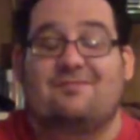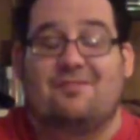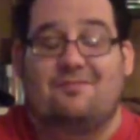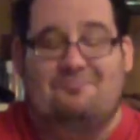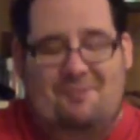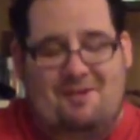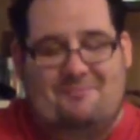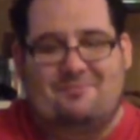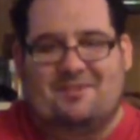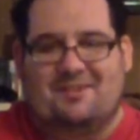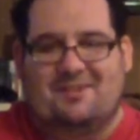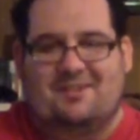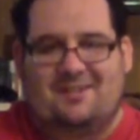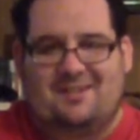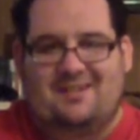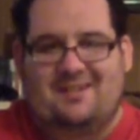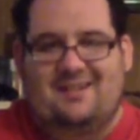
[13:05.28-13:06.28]

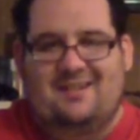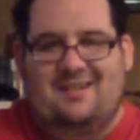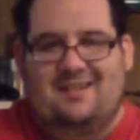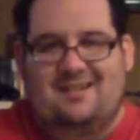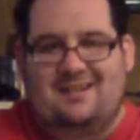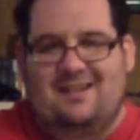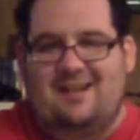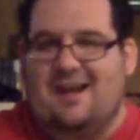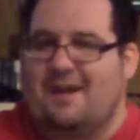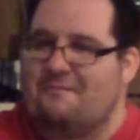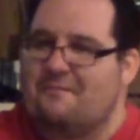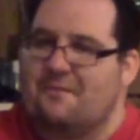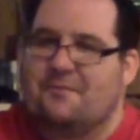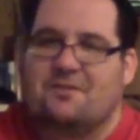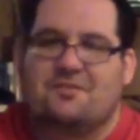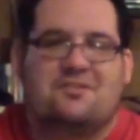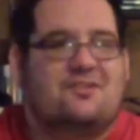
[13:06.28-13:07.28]
remember, I'm the
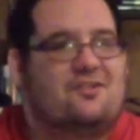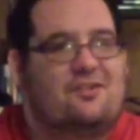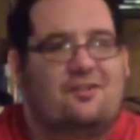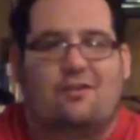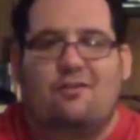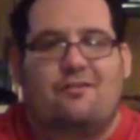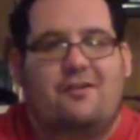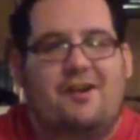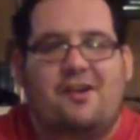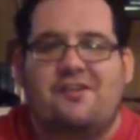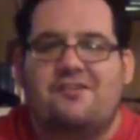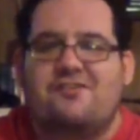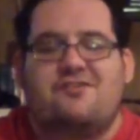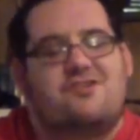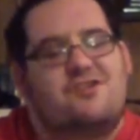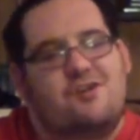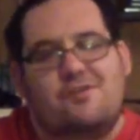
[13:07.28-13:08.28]
most
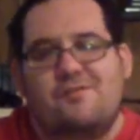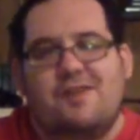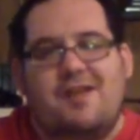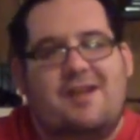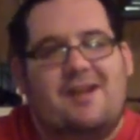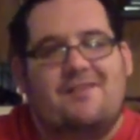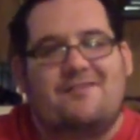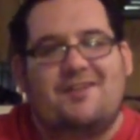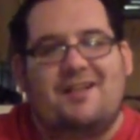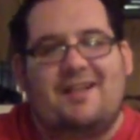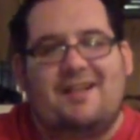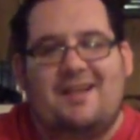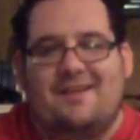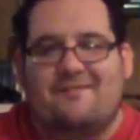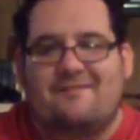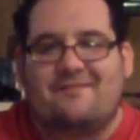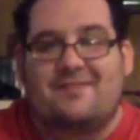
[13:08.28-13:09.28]
glorious Jew that ever
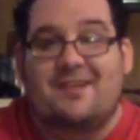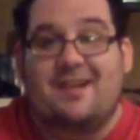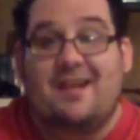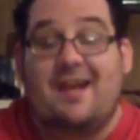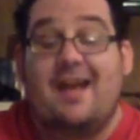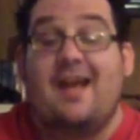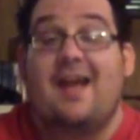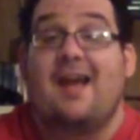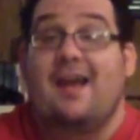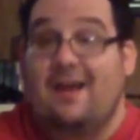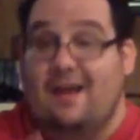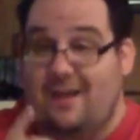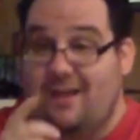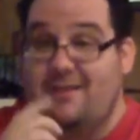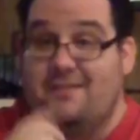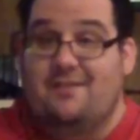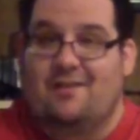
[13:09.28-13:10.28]
lived,
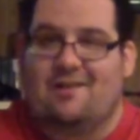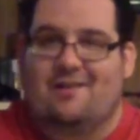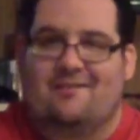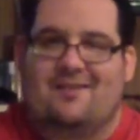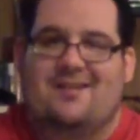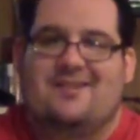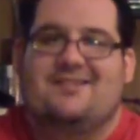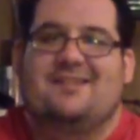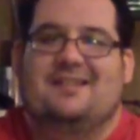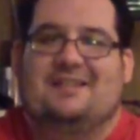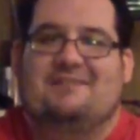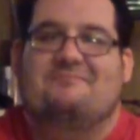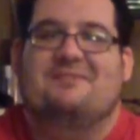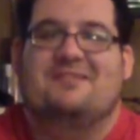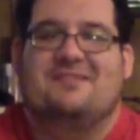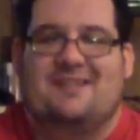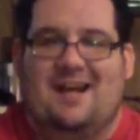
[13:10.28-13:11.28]
and you're a
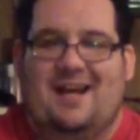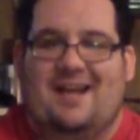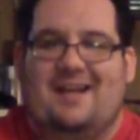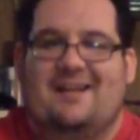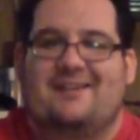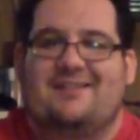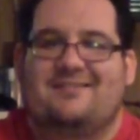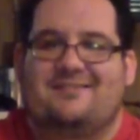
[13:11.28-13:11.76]
wrestling messiah.